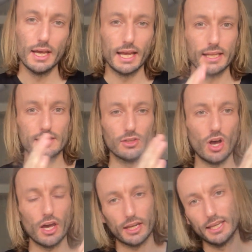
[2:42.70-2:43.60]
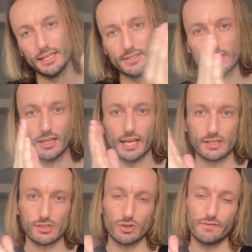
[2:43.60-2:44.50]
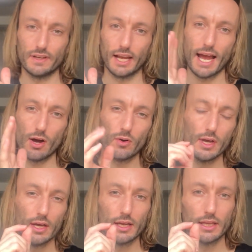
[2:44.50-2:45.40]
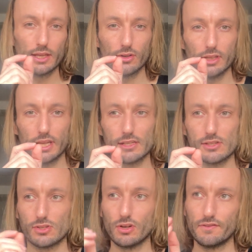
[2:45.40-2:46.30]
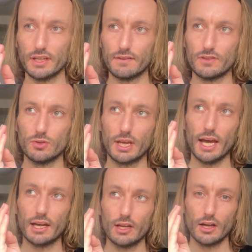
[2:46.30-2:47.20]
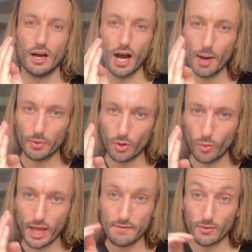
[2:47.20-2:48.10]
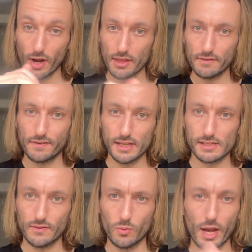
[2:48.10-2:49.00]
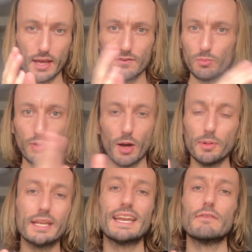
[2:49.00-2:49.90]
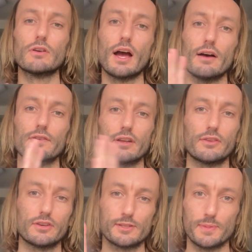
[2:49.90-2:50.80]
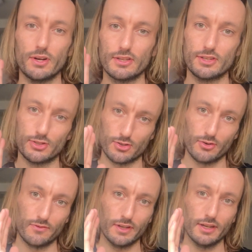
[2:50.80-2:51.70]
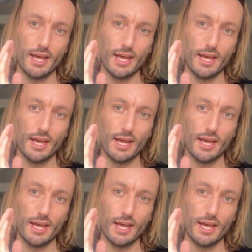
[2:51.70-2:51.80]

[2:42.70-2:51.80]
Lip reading: It's a lot akin to like surfing, how in the early days of surfing, if you get up on a wave and ride the face of a wave, you'll probably never have another experience in surfing